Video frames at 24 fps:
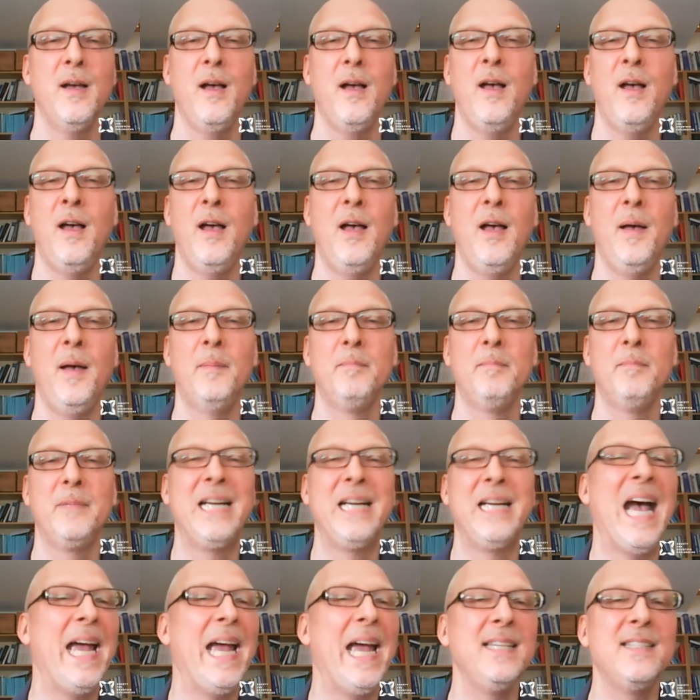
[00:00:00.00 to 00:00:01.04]
um,
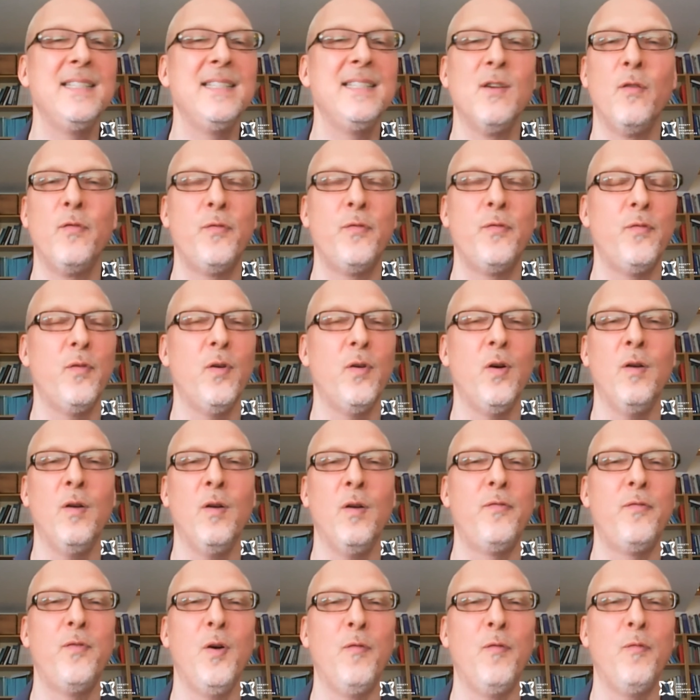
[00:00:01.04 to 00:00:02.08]
kinds of, of,
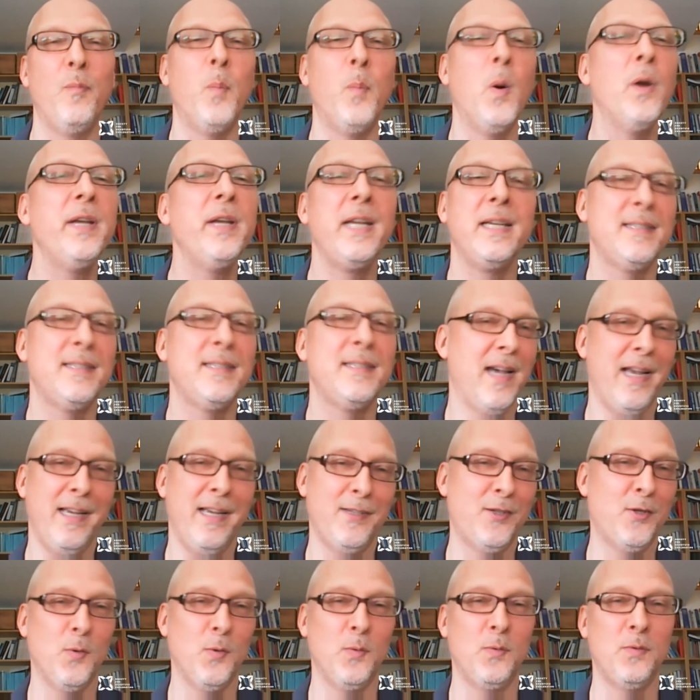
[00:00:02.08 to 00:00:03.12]
of bonding
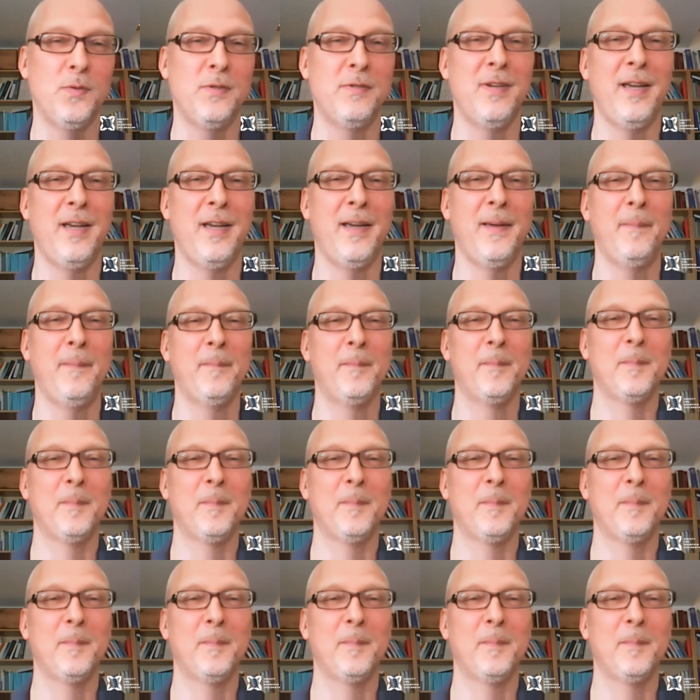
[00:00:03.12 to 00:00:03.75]
styles, so to say.